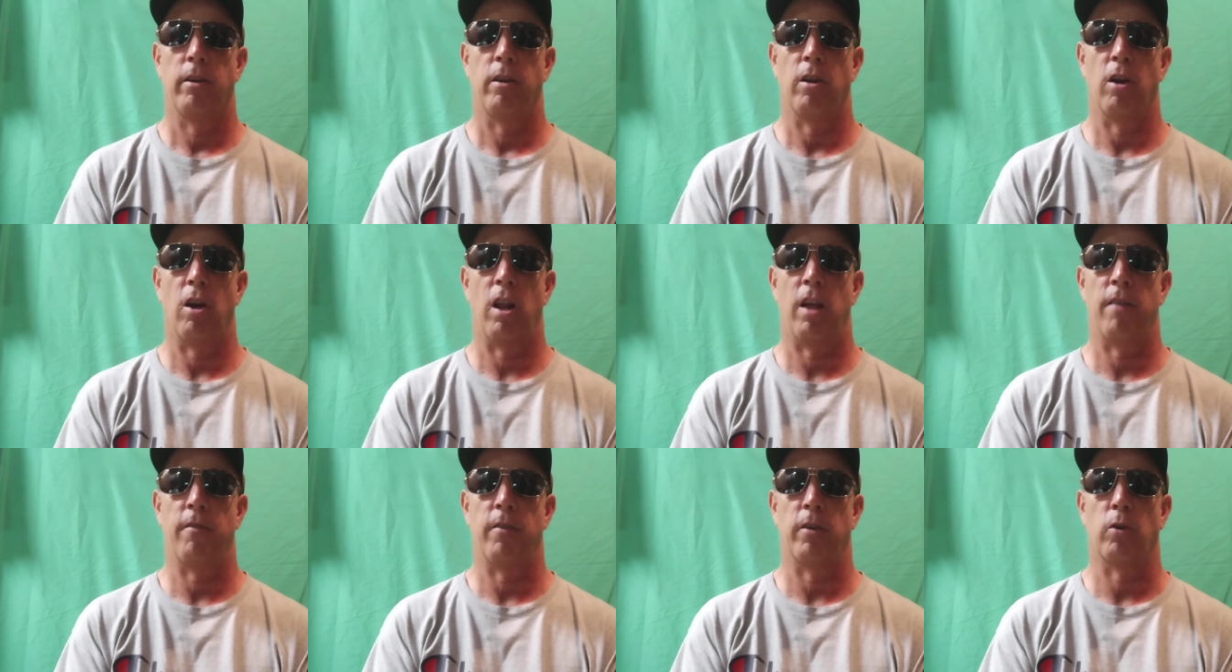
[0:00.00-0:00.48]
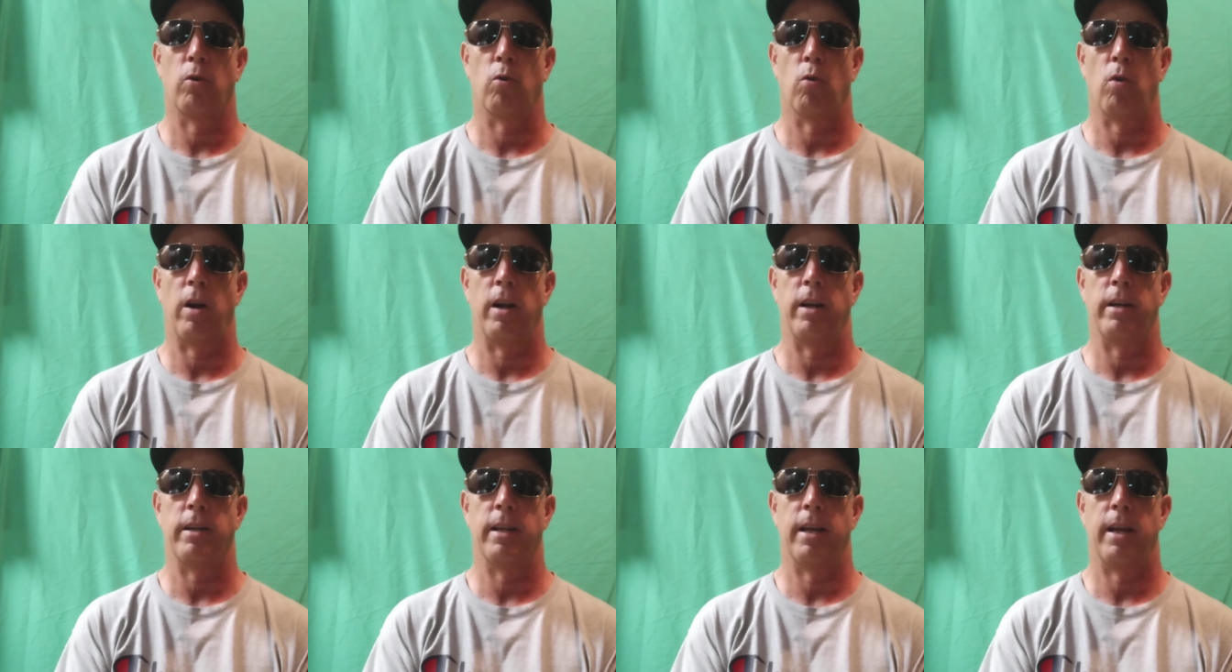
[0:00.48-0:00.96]
Y'all have a
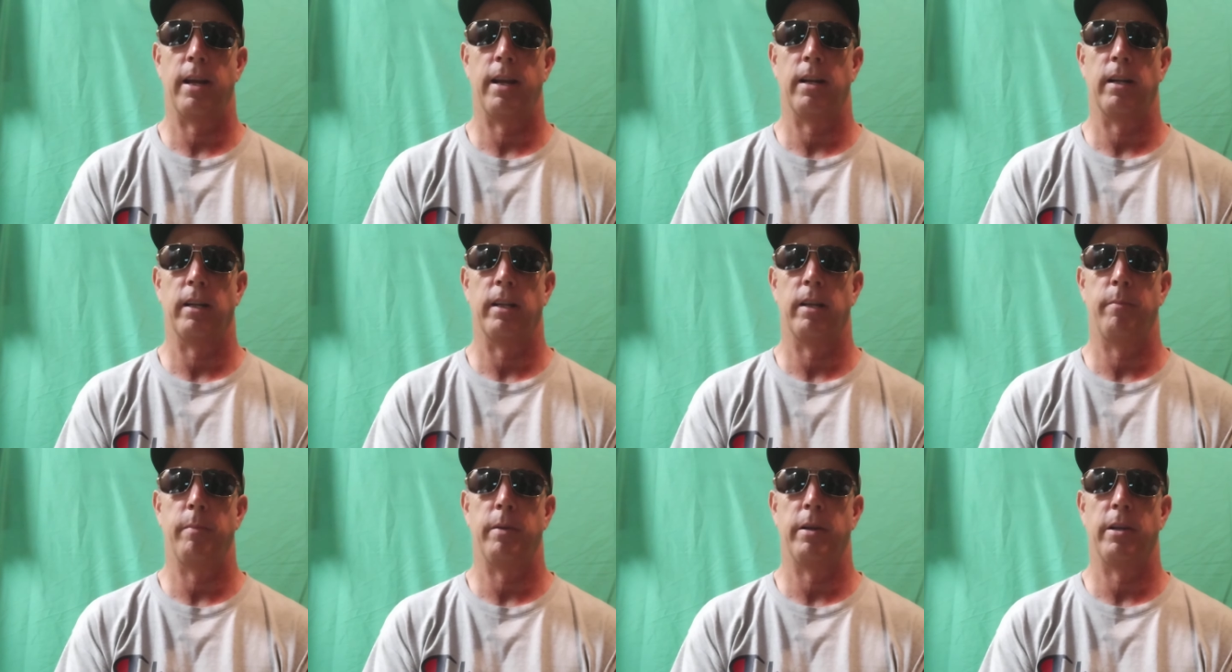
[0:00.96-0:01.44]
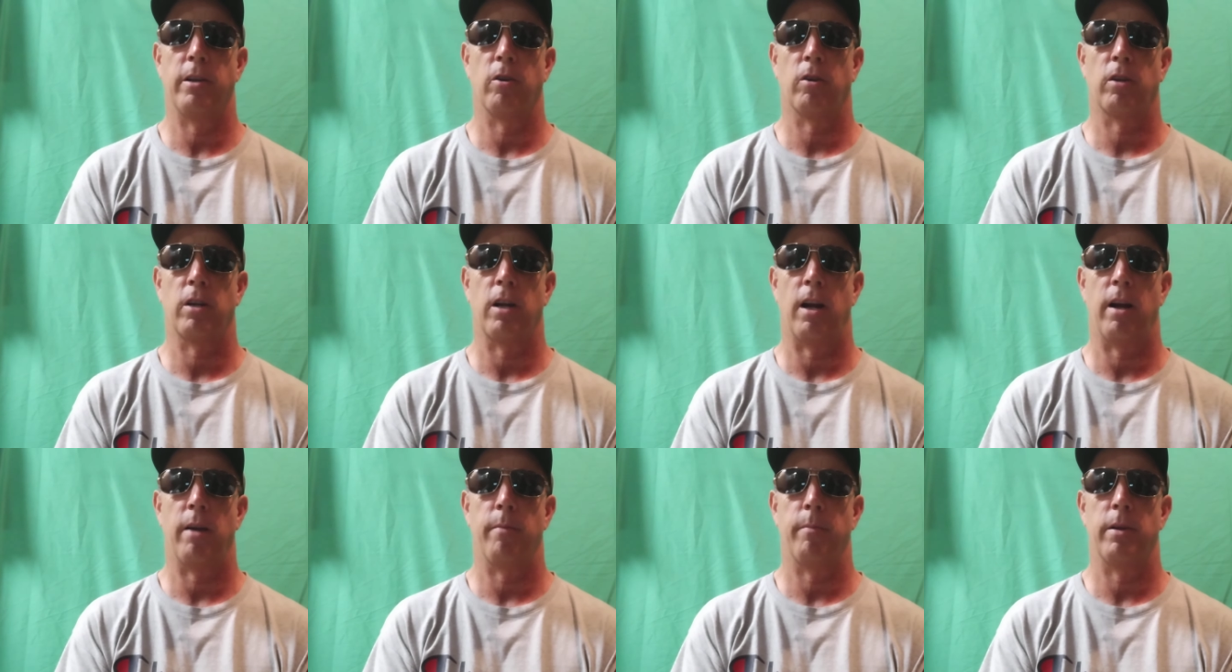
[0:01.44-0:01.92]
great day. Leave me your
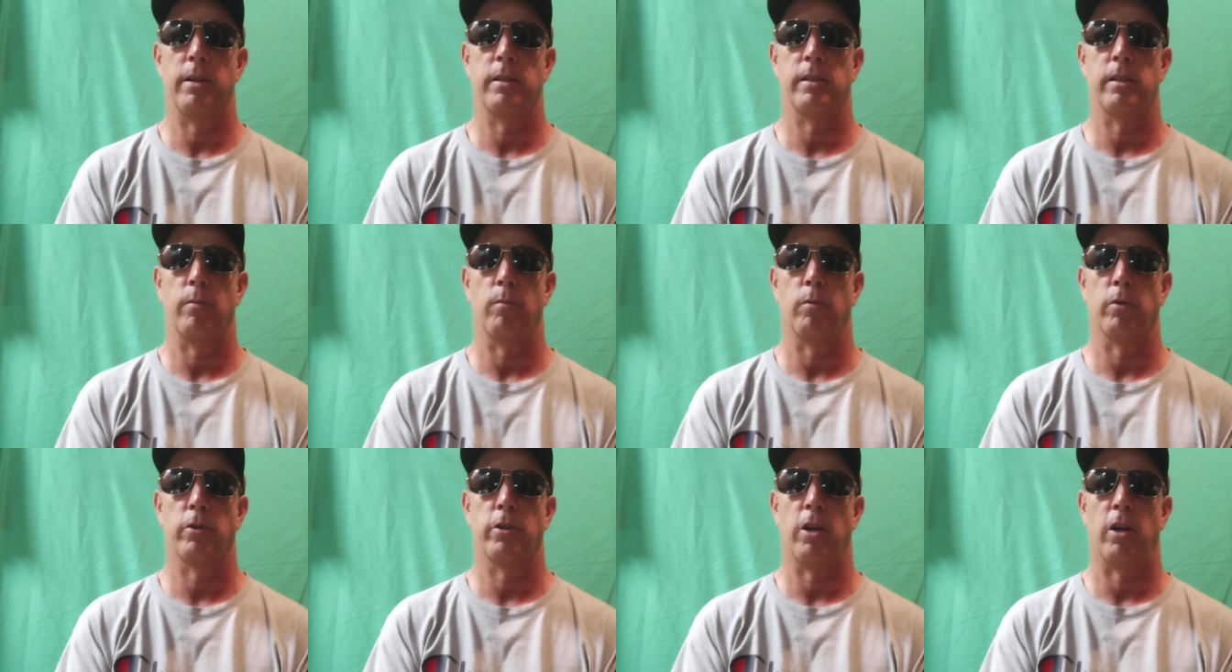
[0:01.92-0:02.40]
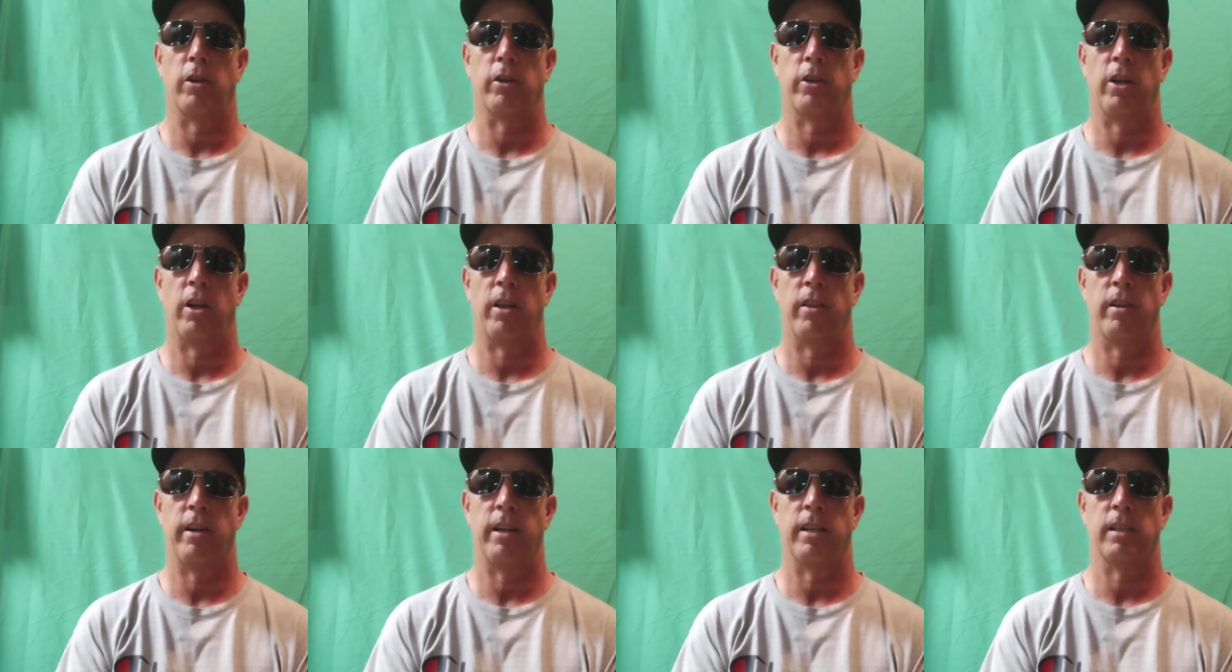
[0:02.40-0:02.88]
comments and we'll talk
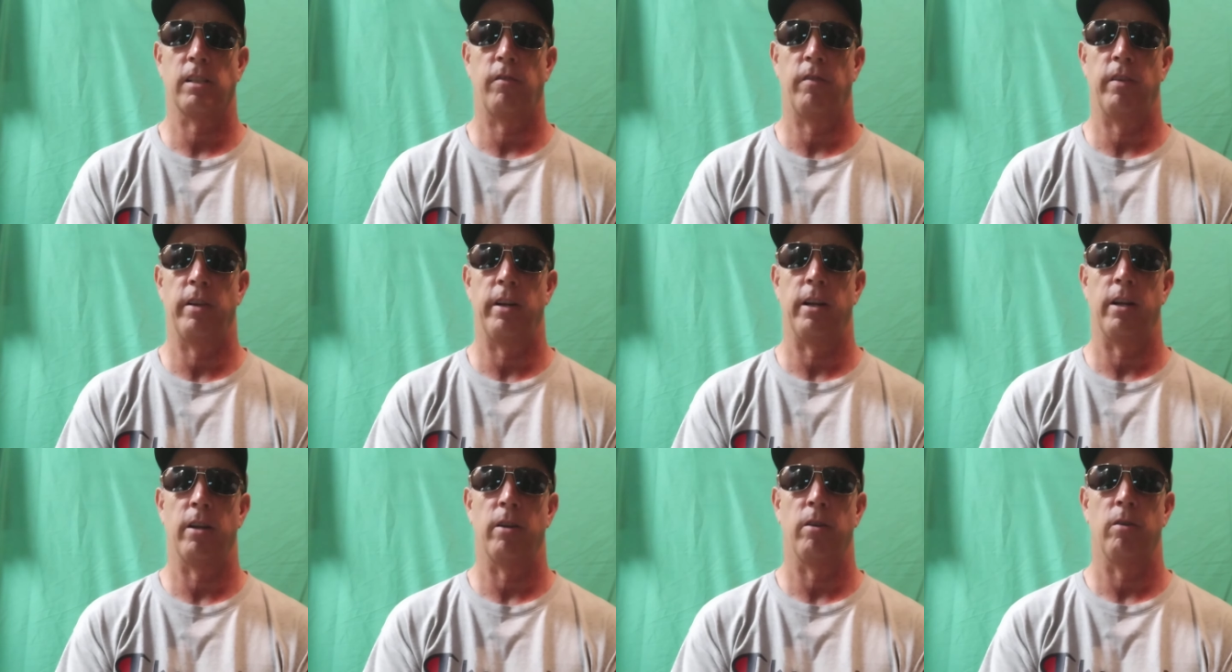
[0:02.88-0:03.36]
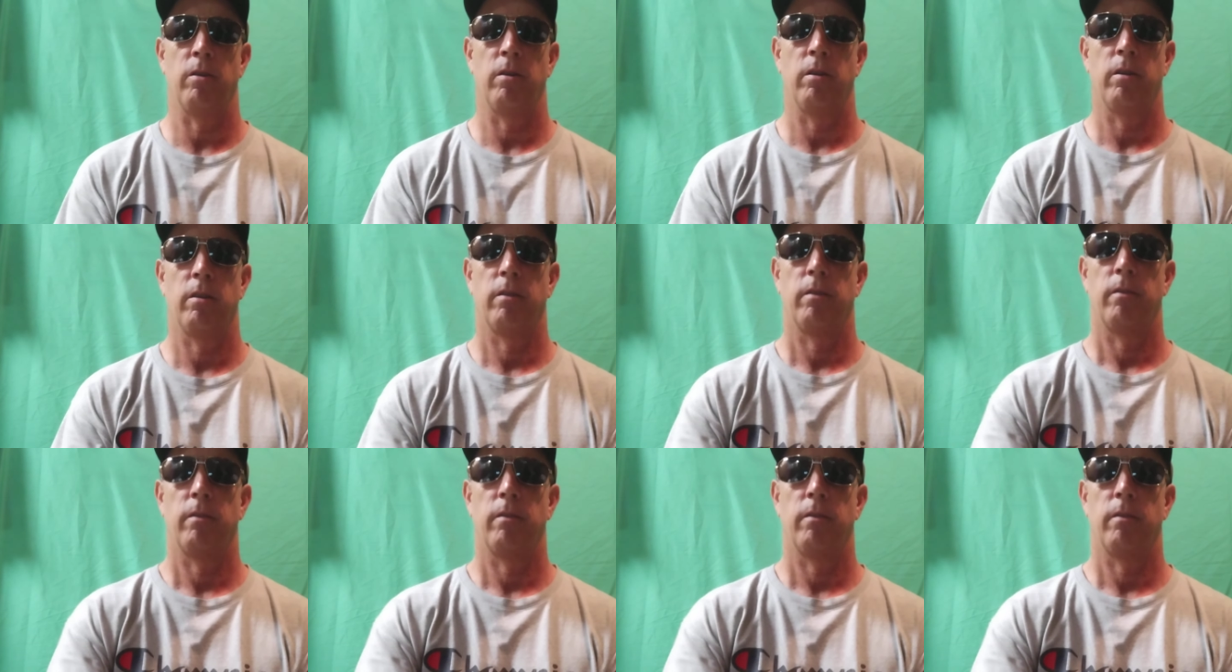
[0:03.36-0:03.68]
to y'all in the next video.